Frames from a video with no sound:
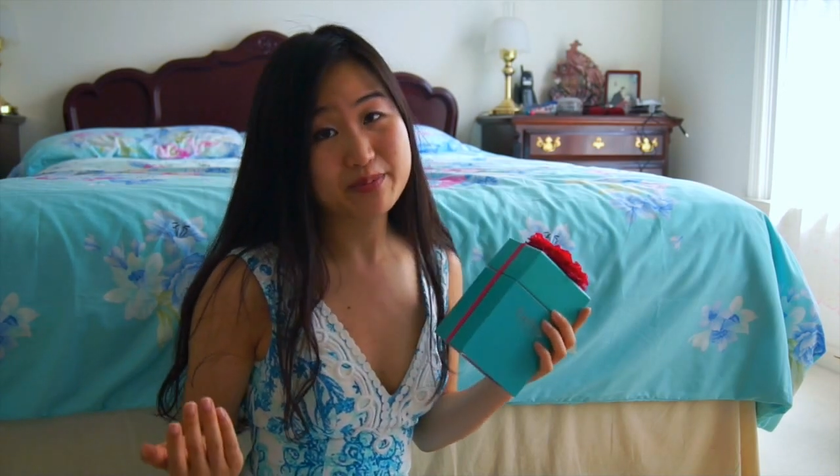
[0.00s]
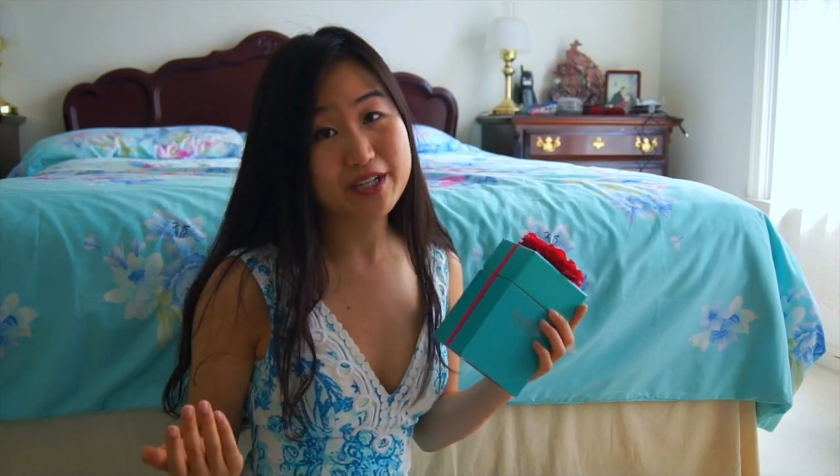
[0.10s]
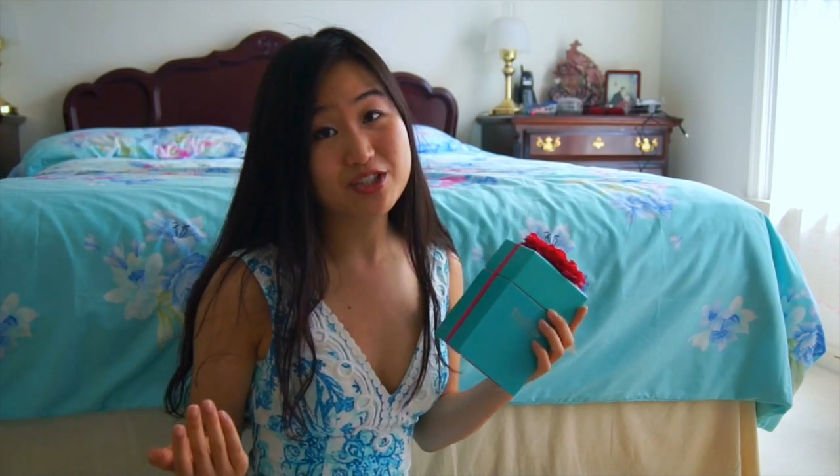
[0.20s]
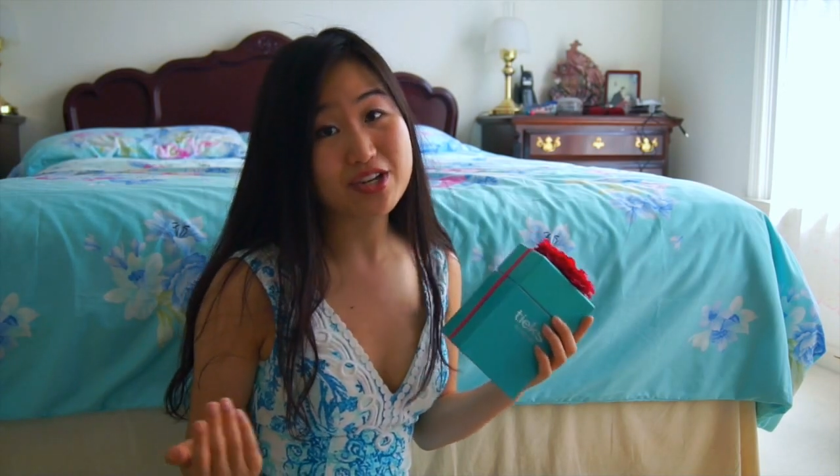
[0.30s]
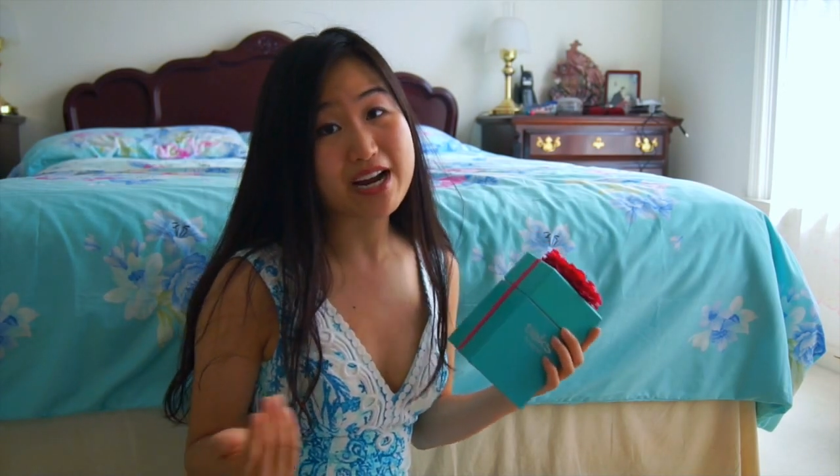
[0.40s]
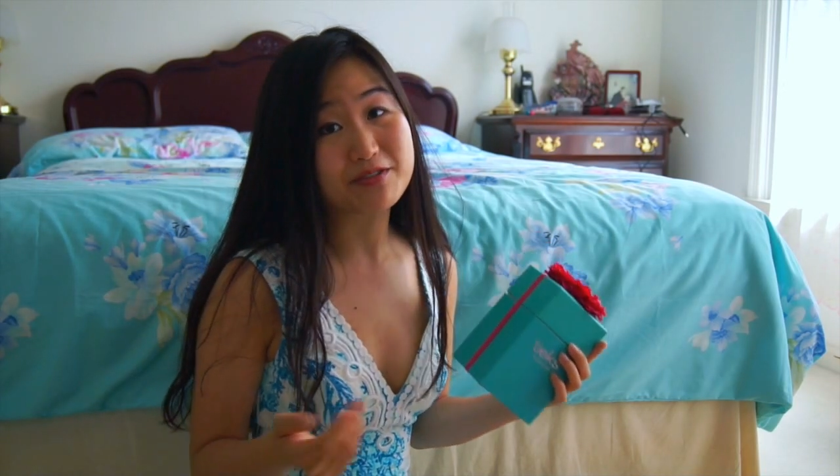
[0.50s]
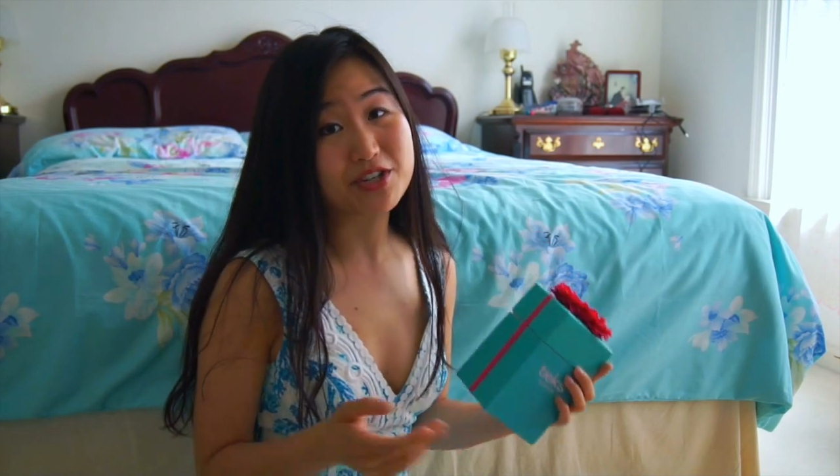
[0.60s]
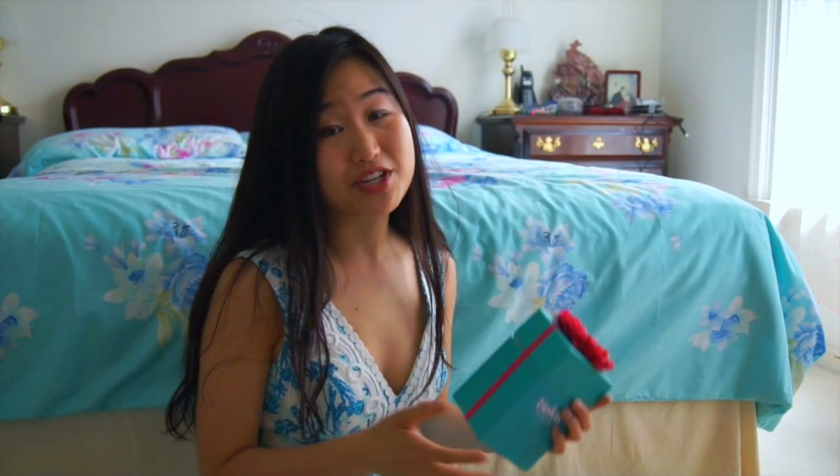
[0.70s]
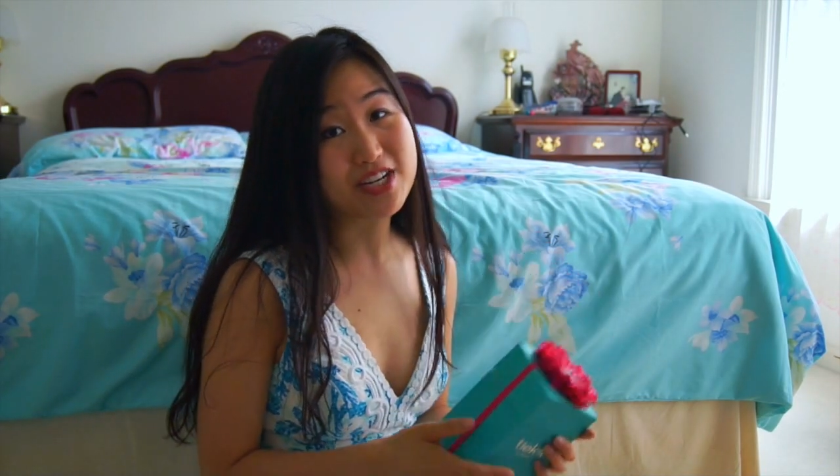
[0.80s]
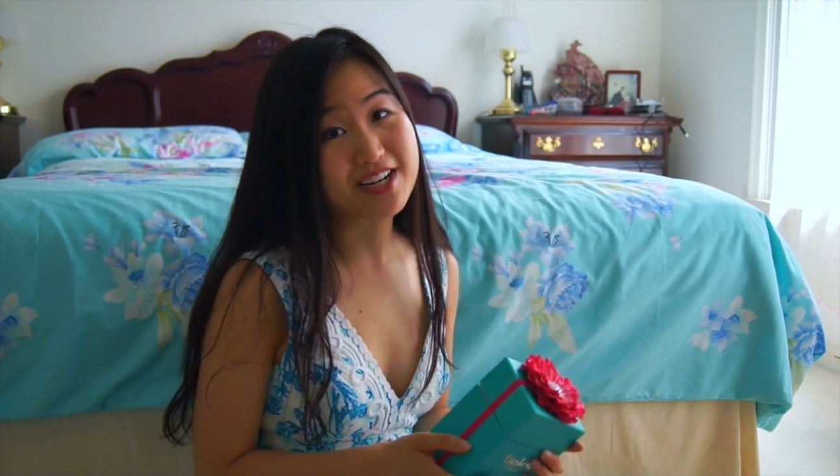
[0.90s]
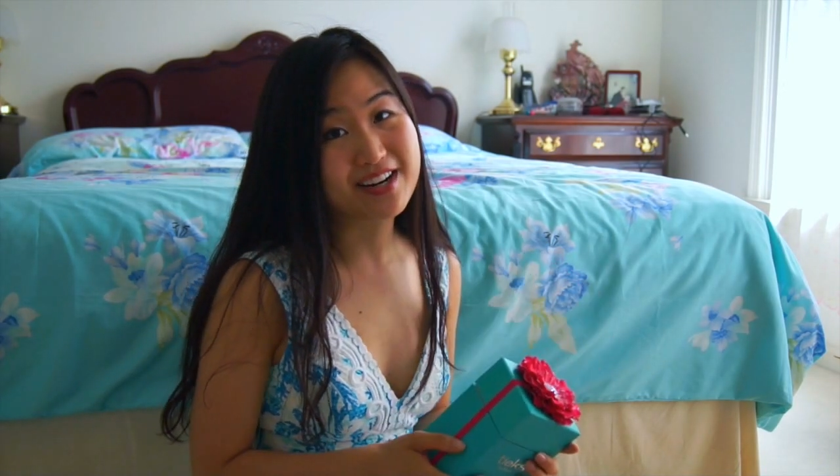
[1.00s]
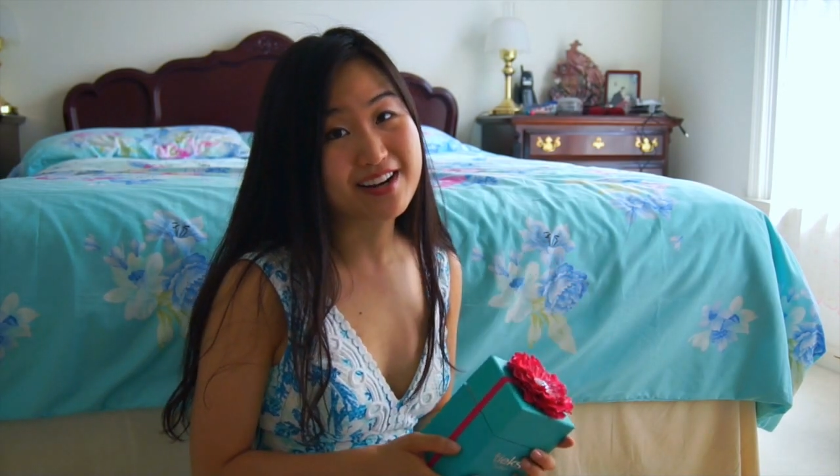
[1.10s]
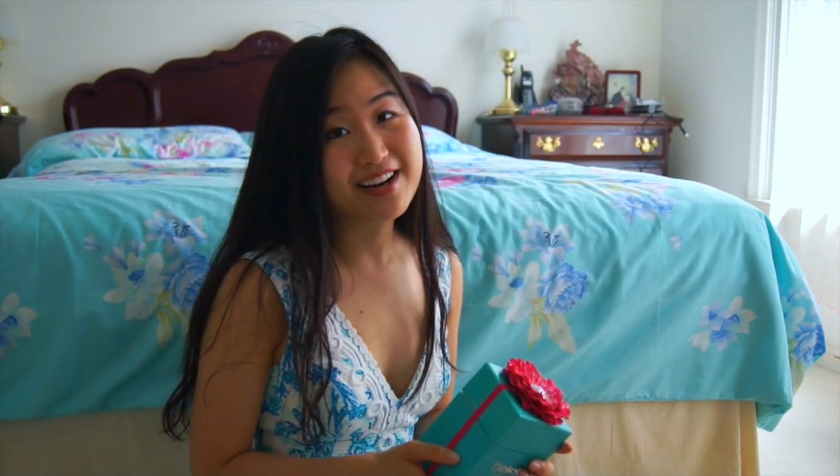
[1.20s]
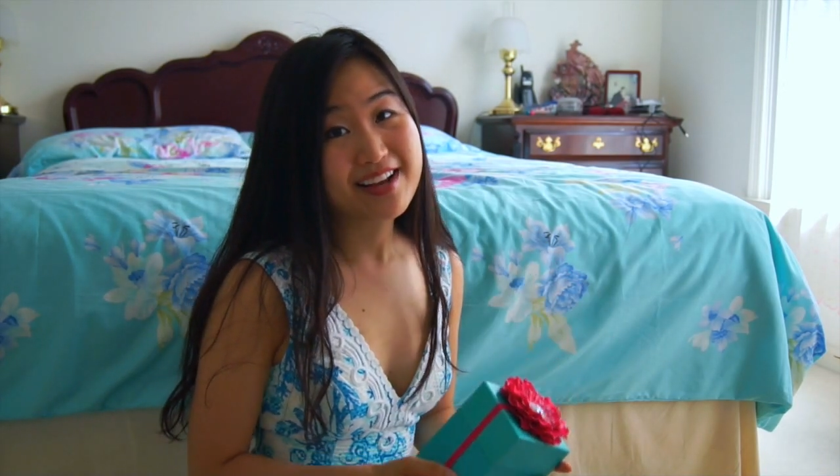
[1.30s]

months or after a year,